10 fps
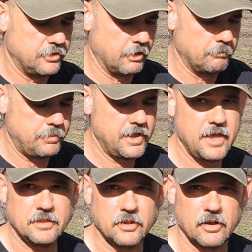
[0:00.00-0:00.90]
They're
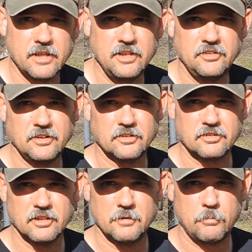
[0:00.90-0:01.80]
big, they're easy to
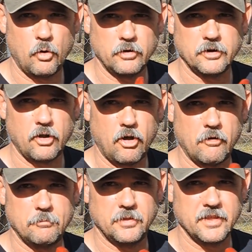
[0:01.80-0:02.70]
slip on and
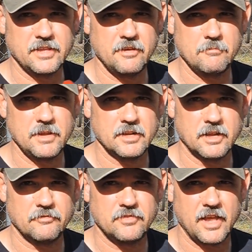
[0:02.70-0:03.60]
off, but they give me
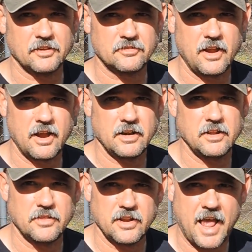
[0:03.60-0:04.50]
enough
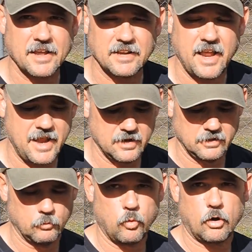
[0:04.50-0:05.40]
dexterity that I can
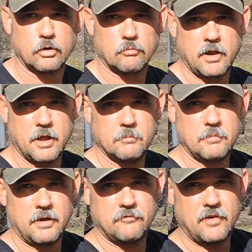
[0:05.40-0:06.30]
handle and work around
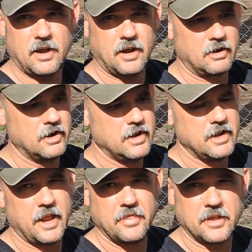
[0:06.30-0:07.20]
my fire,
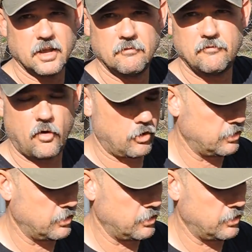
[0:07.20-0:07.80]
and they come far